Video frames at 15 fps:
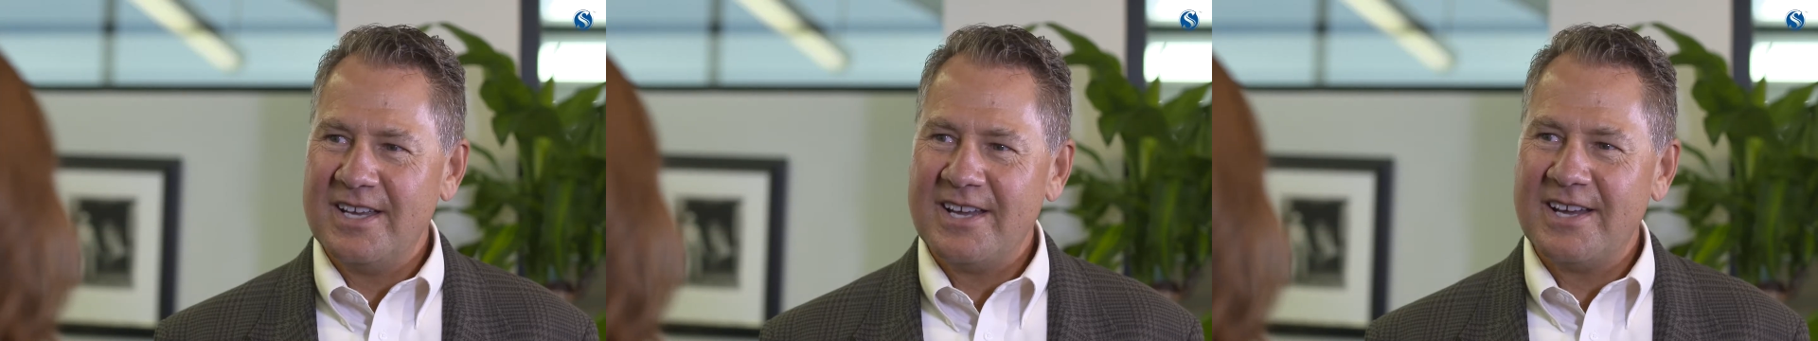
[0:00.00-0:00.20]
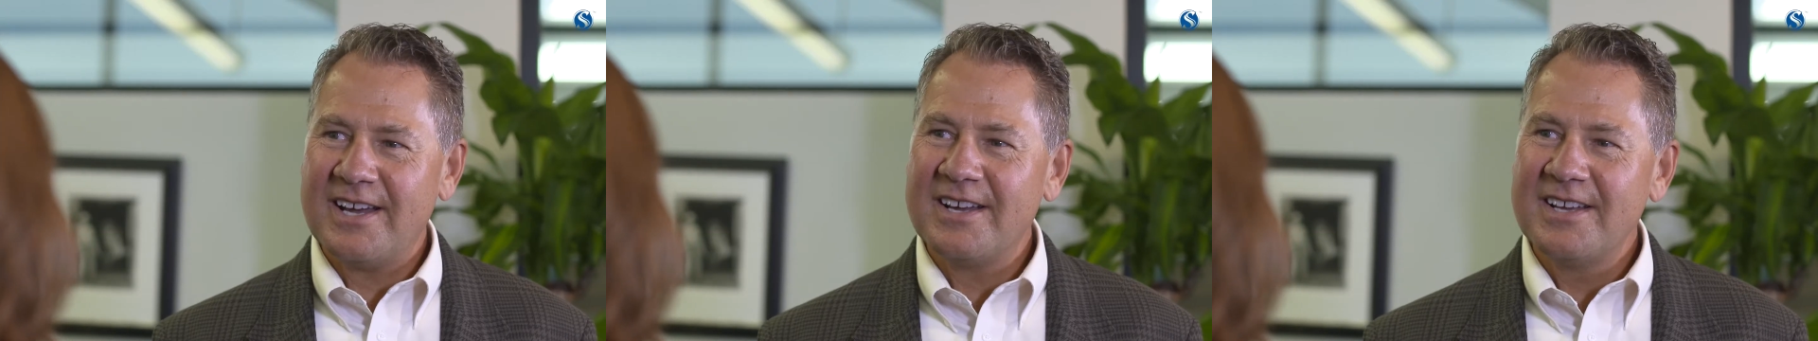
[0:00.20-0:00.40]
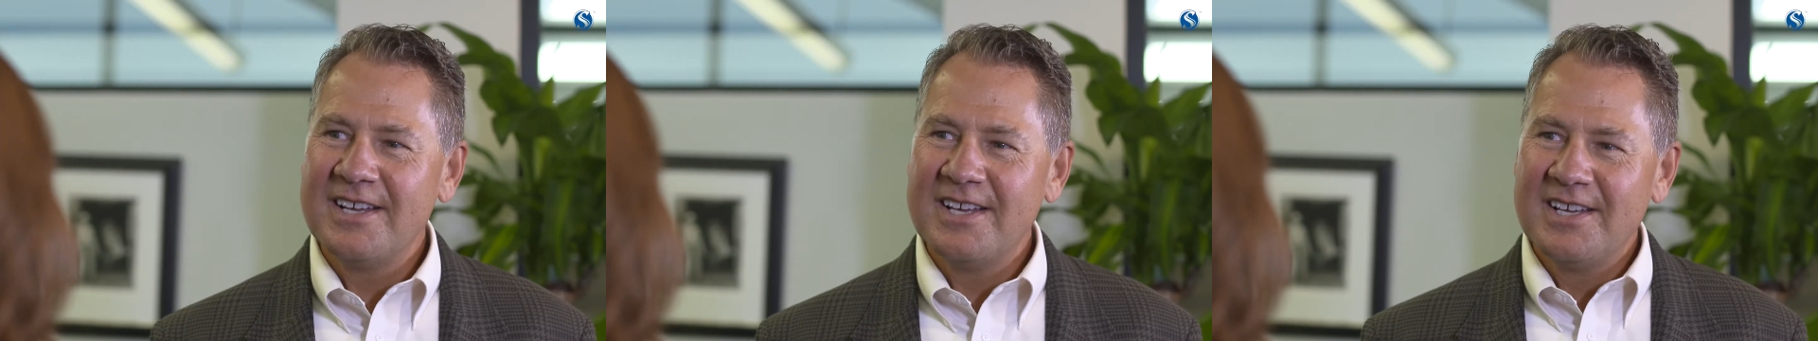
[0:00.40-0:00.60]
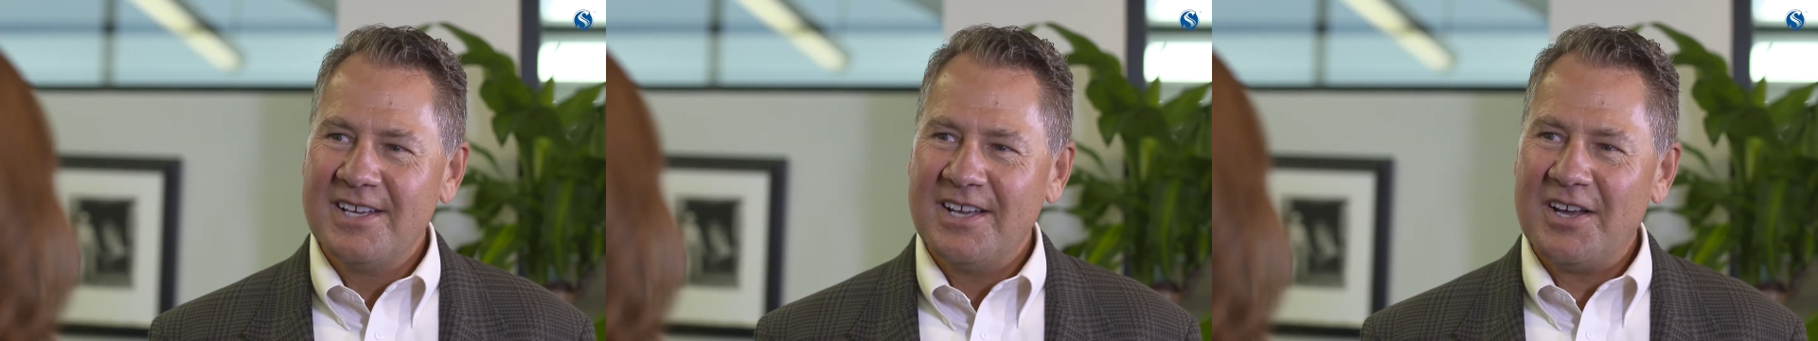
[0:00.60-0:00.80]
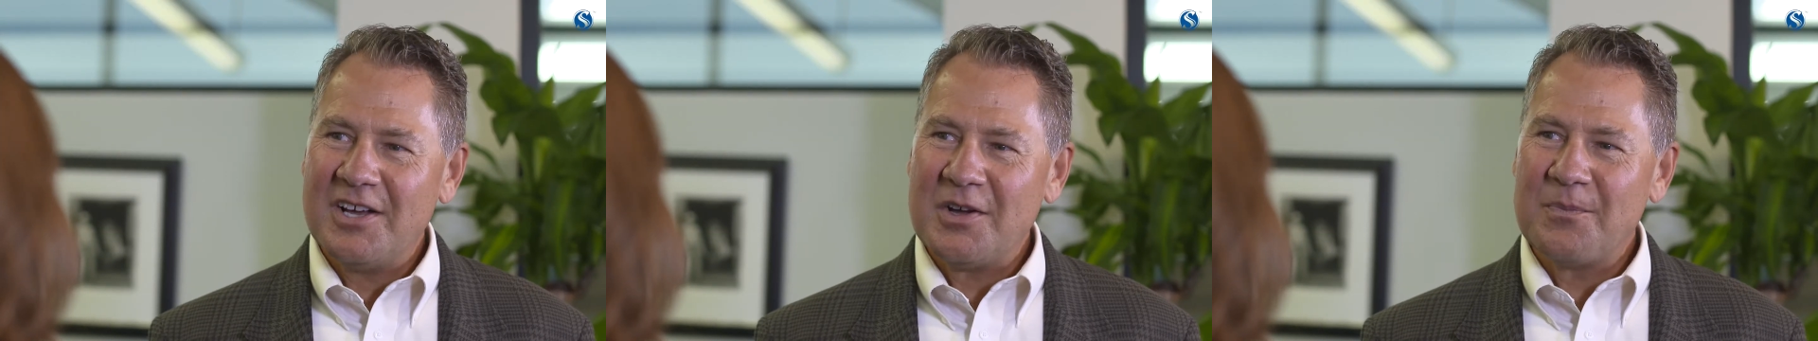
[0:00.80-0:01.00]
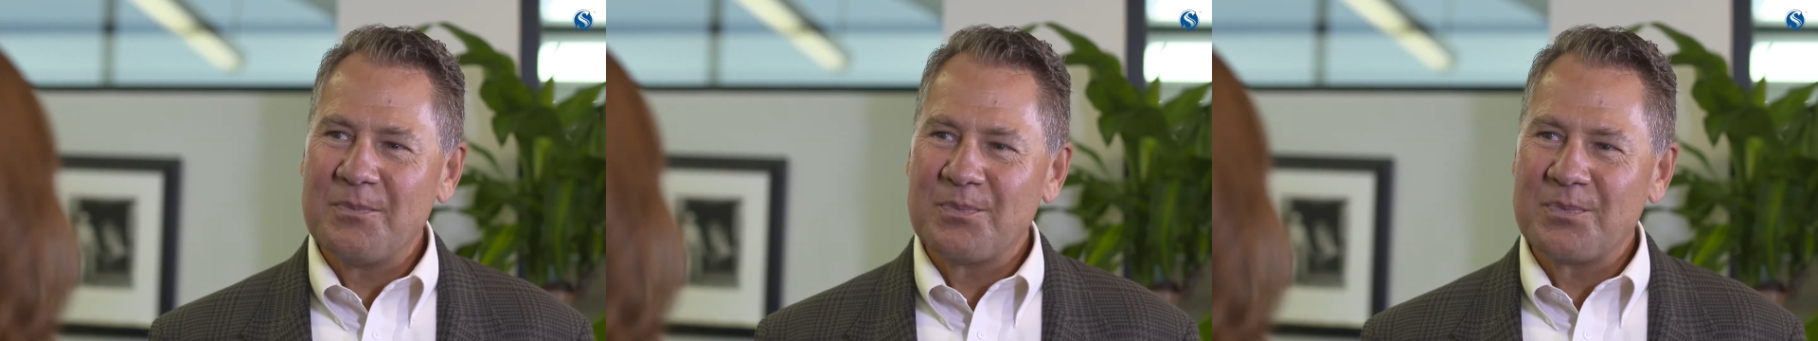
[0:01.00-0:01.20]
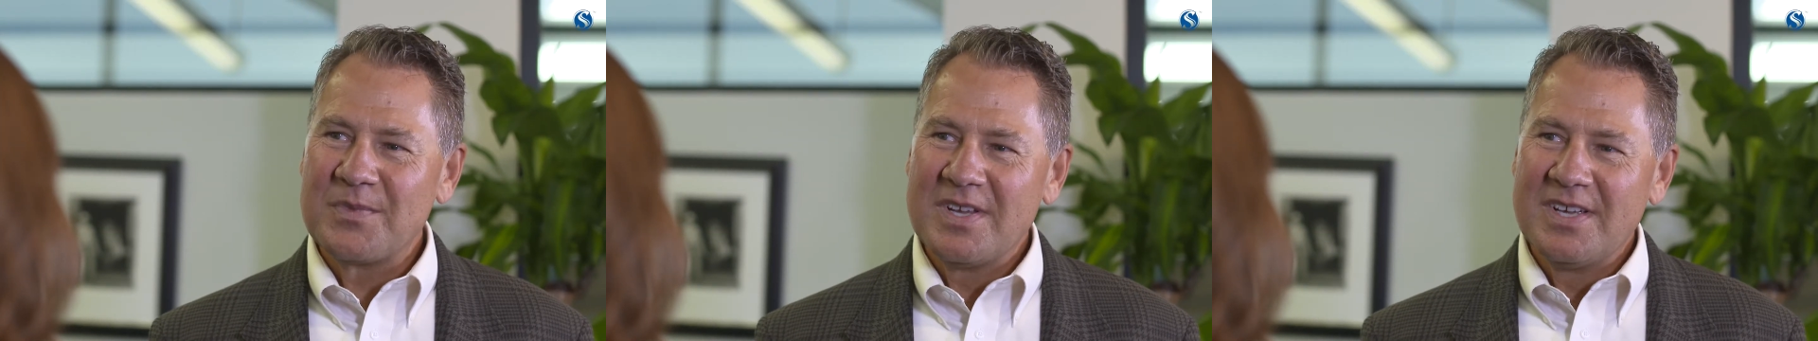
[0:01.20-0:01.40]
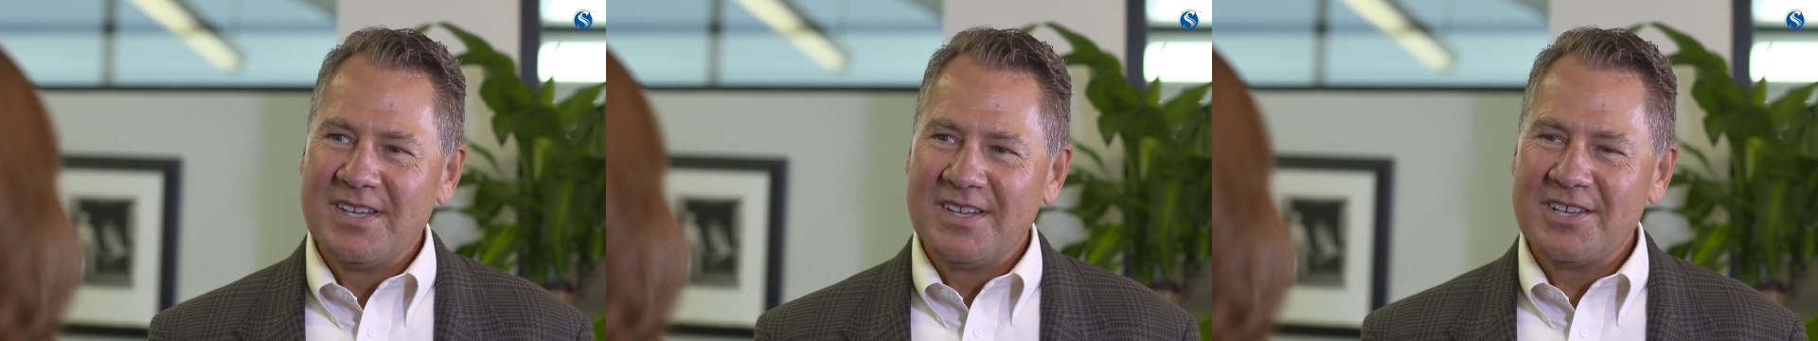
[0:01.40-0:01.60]

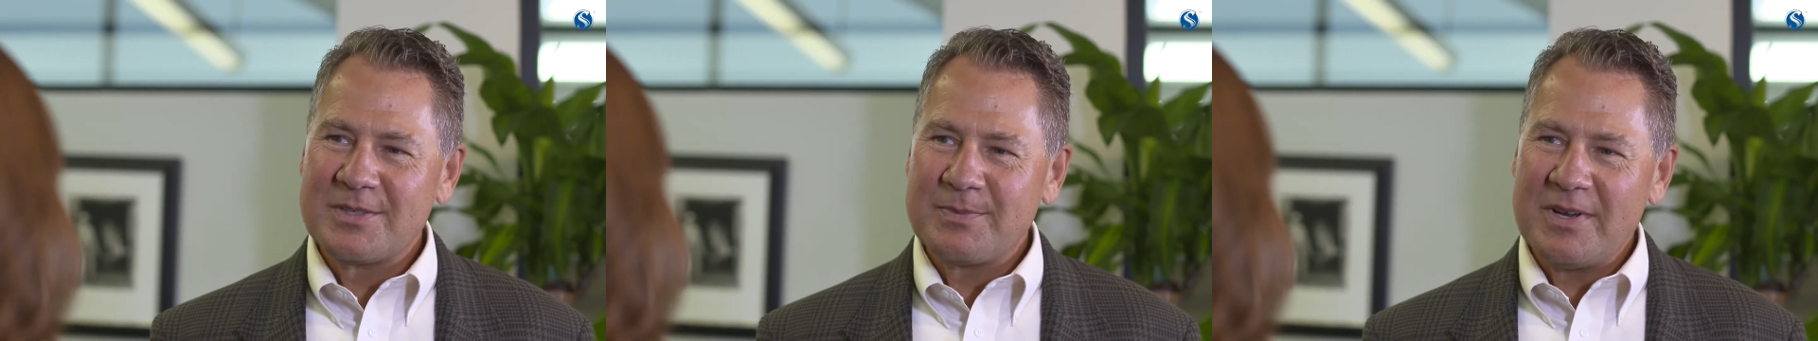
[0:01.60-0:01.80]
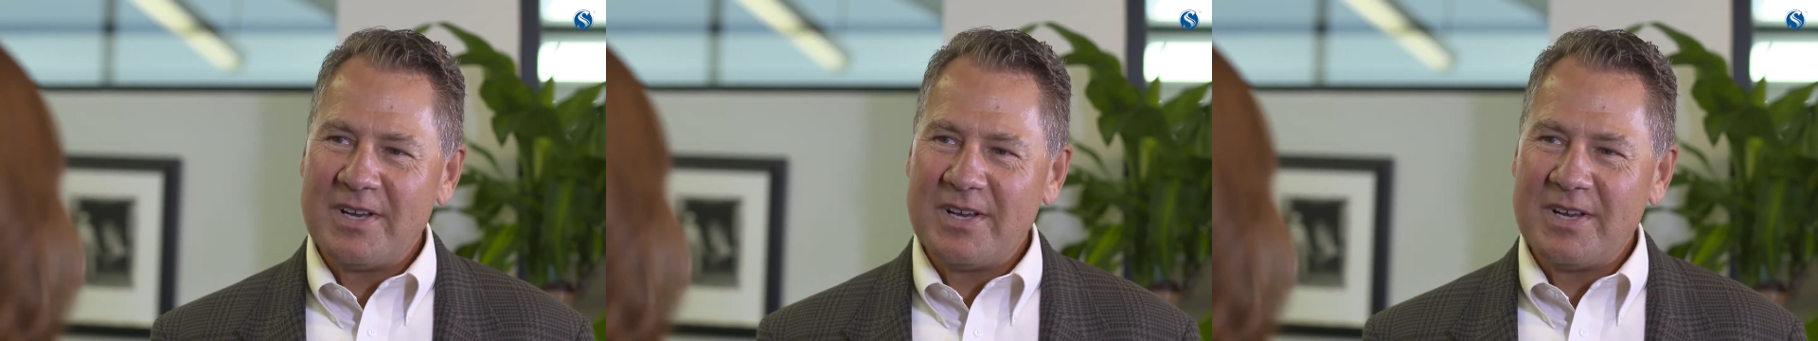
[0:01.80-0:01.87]
There's